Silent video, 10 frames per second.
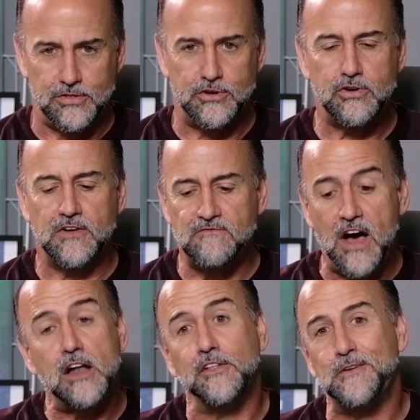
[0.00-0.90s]
you can
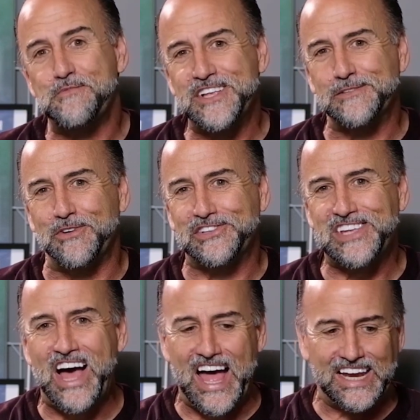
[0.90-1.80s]
follow the principles
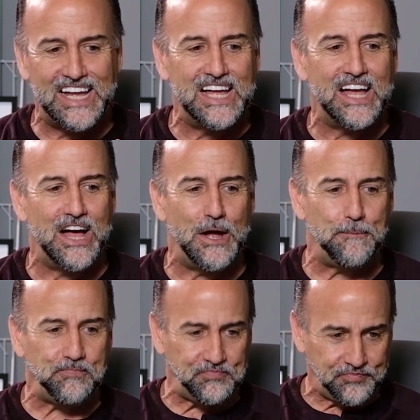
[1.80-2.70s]
taught
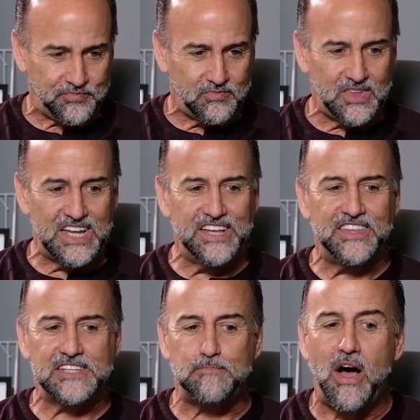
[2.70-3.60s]
um,
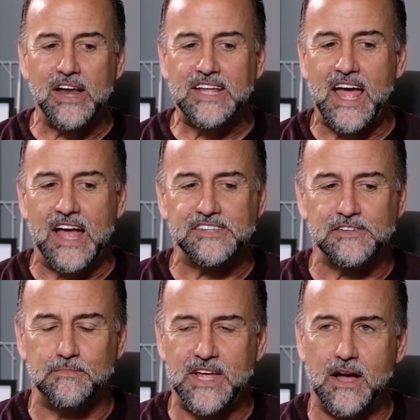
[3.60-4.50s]
in this
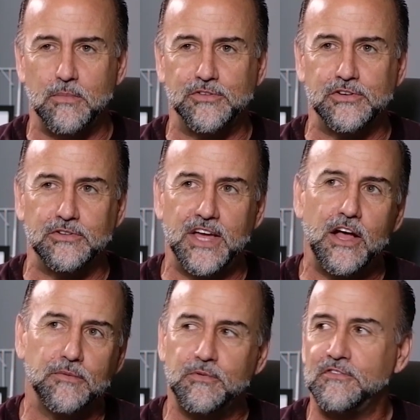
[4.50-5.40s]
podcast to be able to, the
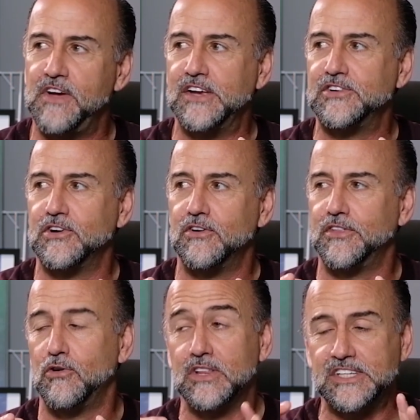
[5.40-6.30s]
health
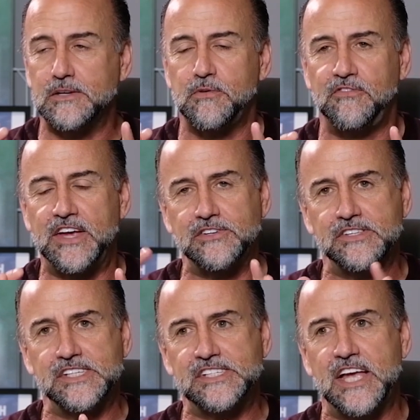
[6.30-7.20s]
professional, the holistic
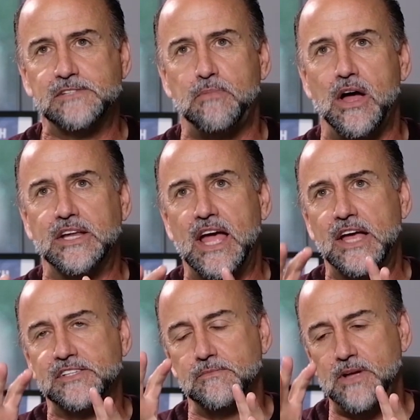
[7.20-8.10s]
professional success
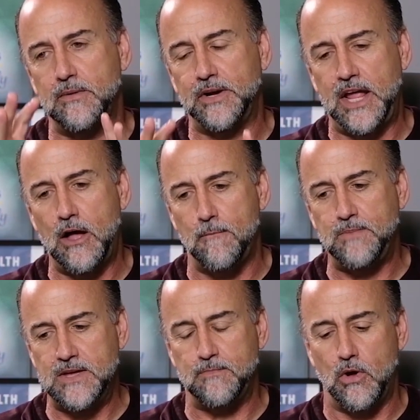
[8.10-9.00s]
podcast, to be able to
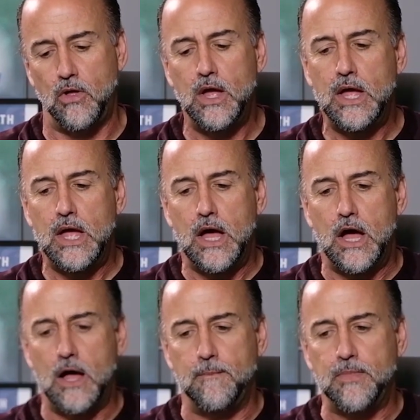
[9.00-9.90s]
help people
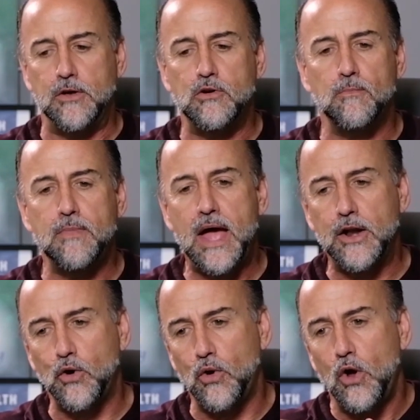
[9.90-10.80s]
um, no
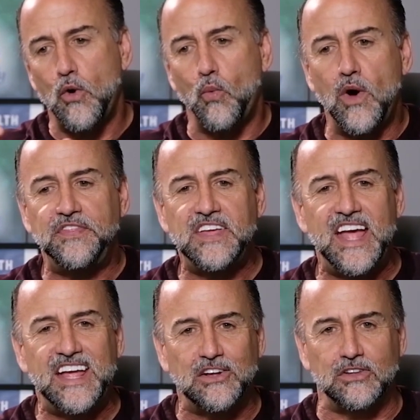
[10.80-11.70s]
matter what
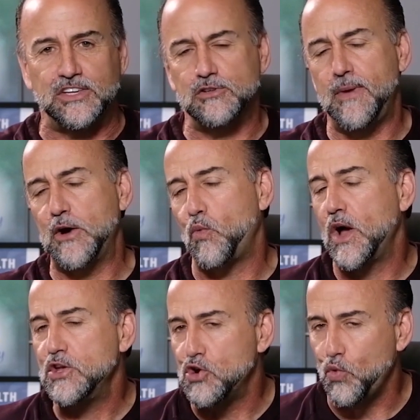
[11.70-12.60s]
the angle is, no matter
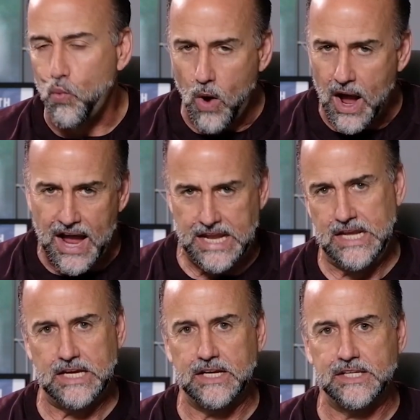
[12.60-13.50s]
what your why
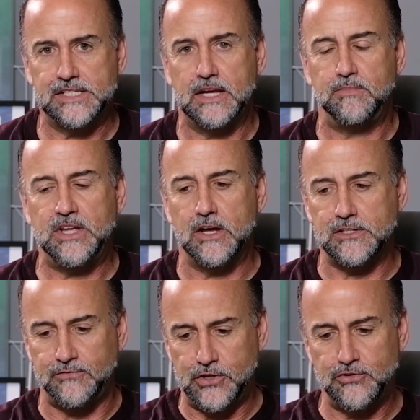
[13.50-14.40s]
is.
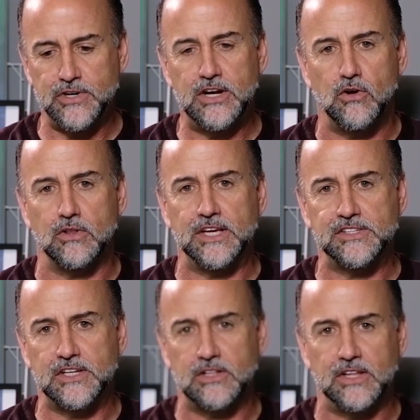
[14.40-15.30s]
Because if you treat
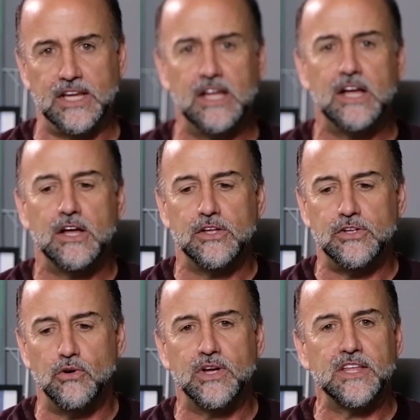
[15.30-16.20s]
holistically,
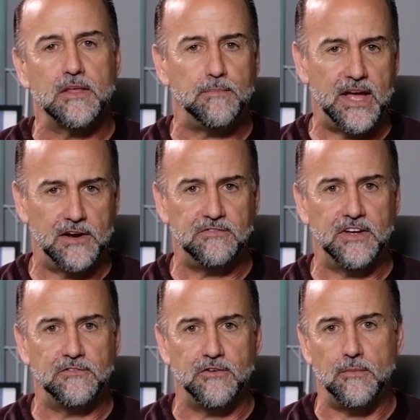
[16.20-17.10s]
you'll get the
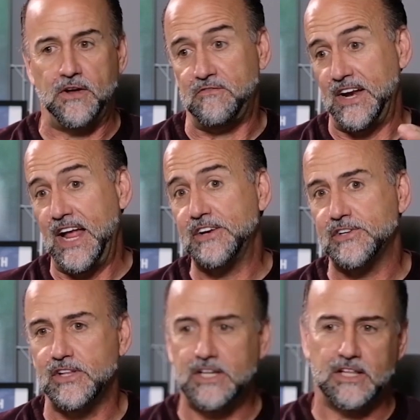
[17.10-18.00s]
benefit from it
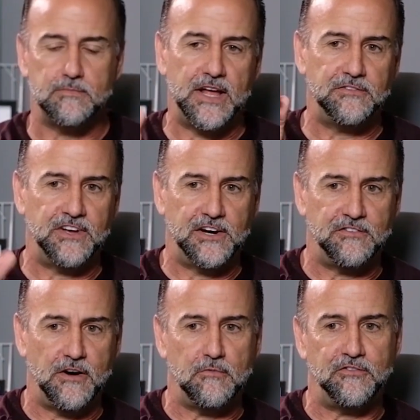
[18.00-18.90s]
financially, you get the
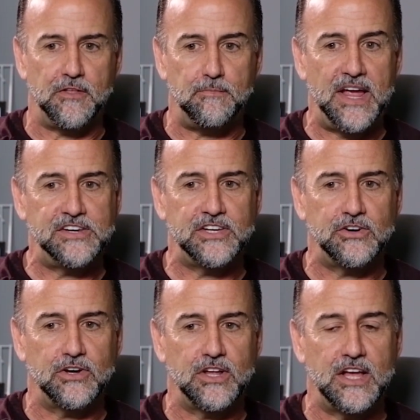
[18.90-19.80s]
benefit from it for the
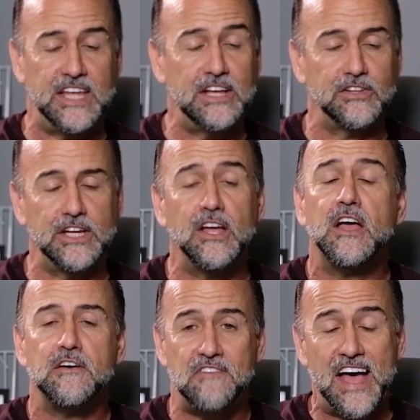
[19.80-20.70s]
patient uh, healing
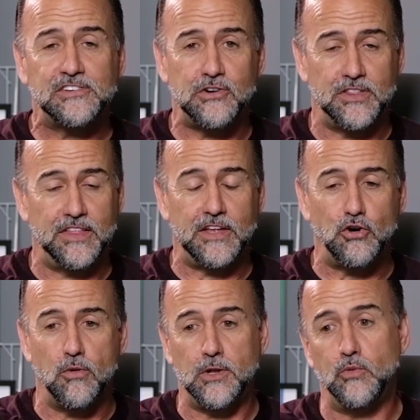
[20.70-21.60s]
faster than they
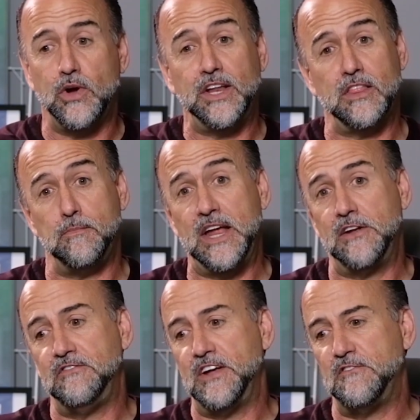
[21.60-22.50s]
normally would, and the
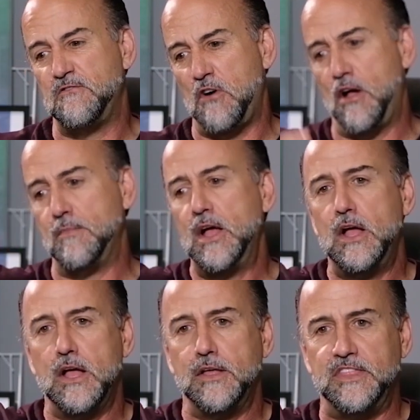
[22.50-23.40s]
benefit from
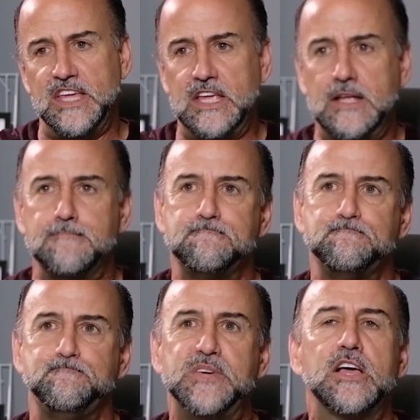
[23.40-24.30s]
the
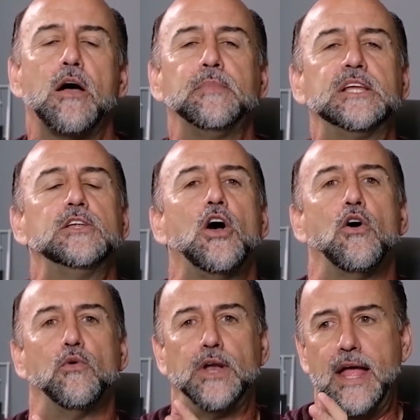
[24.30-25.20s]
becoming
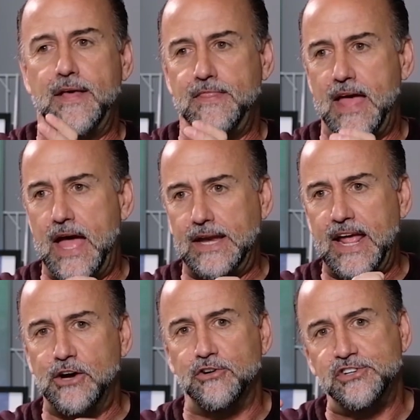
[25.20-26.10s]
known and that
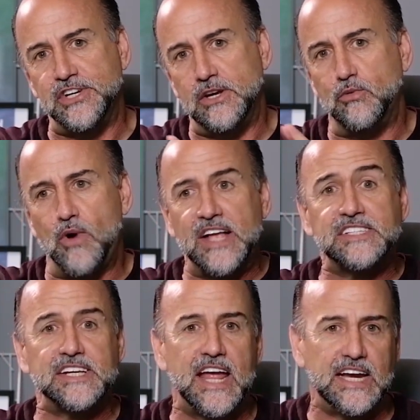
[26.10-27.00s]
energy
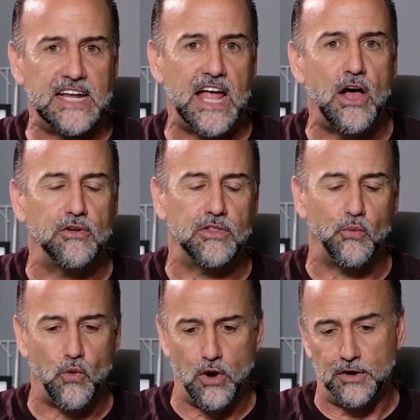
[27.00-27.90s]
resonating out in
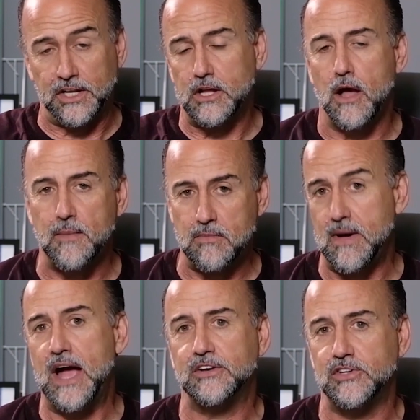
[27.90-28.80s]
the world and coming
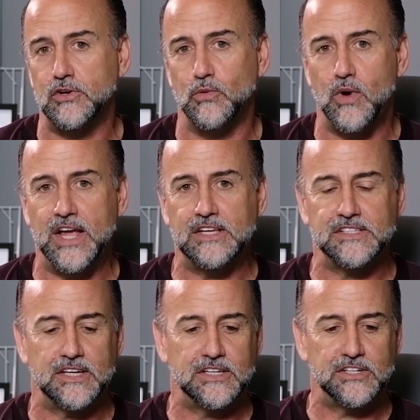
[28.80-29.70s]
back to you in
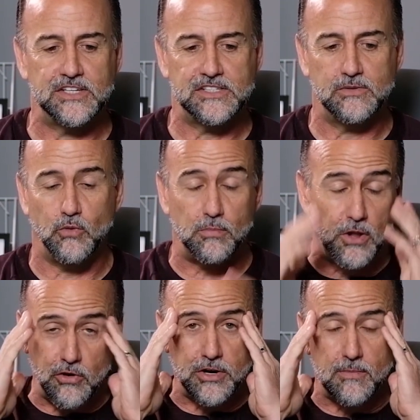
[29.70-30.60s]
ways that just will
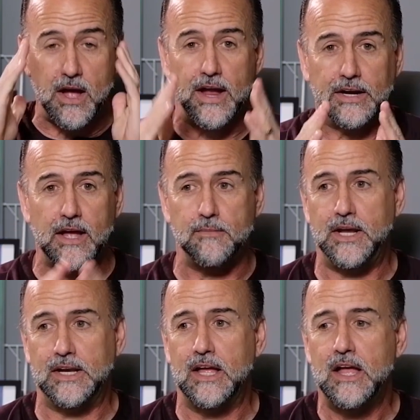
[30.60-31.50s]
blow your mind. I
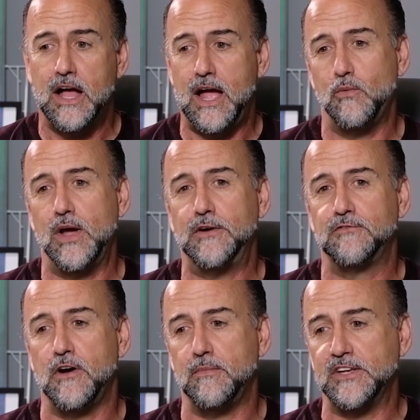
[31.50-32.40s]
mean, I
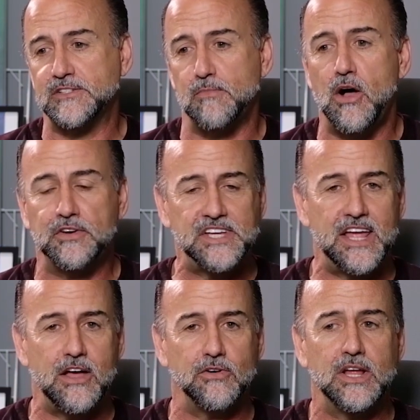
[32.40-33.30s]
went from a small
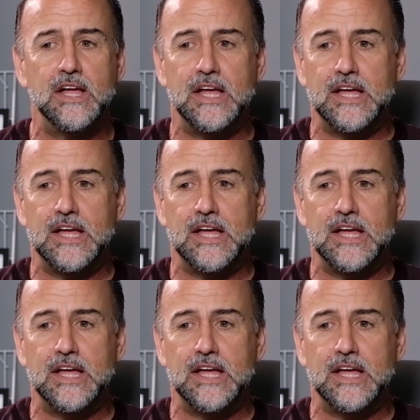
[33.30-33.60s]
town